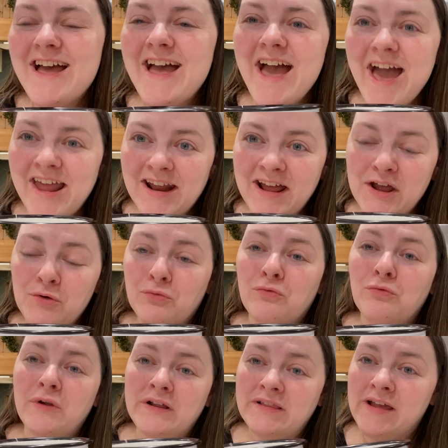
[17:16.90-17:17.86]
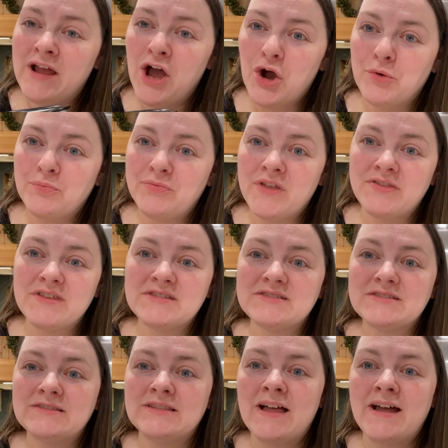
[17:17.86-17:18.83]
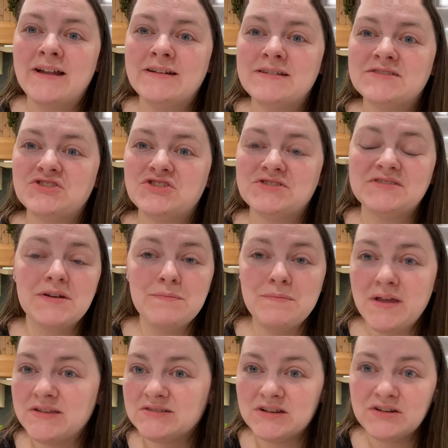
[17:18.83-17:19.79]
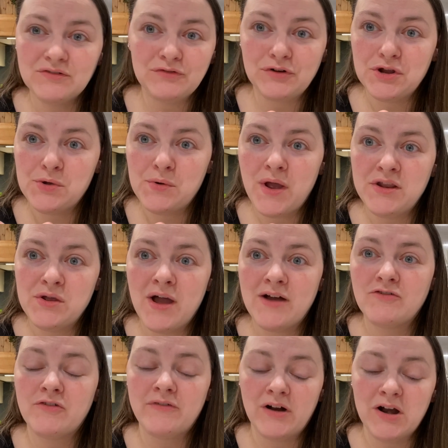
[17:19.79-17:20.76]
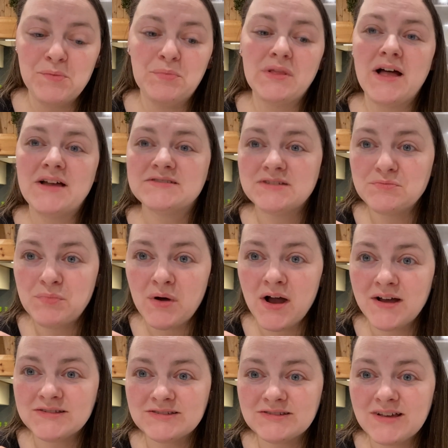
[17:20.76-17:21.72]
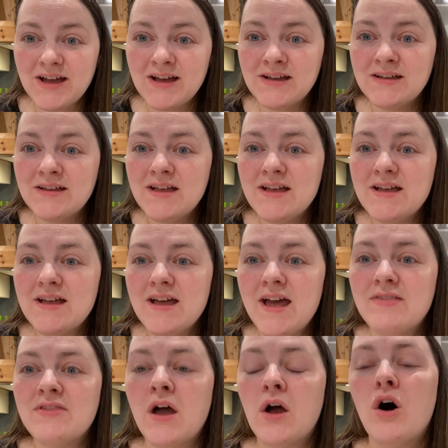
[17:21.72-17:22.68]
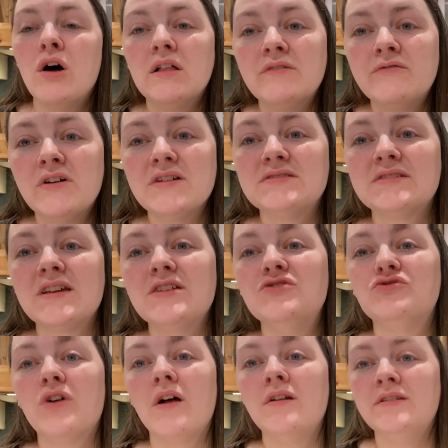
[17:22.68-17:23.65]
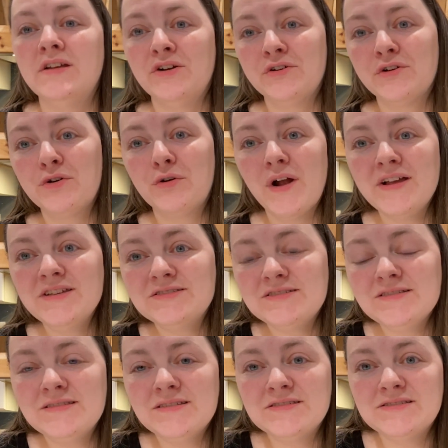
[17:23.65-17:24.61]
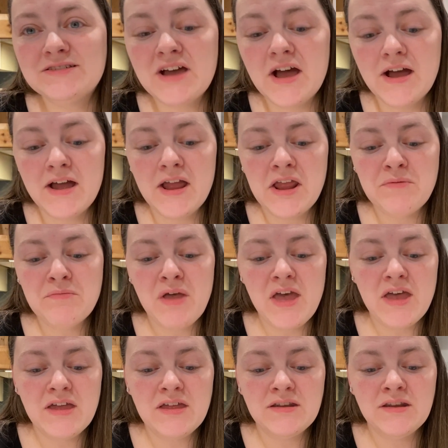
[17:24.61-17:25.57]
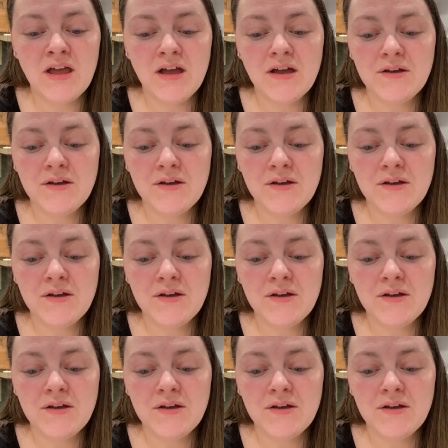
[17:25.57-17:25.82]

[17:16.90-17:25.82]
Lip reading: And I really hope that this Lent is just amazing for you and you have a very blessed Pascha, and that all of us can draw near to Christ in this time and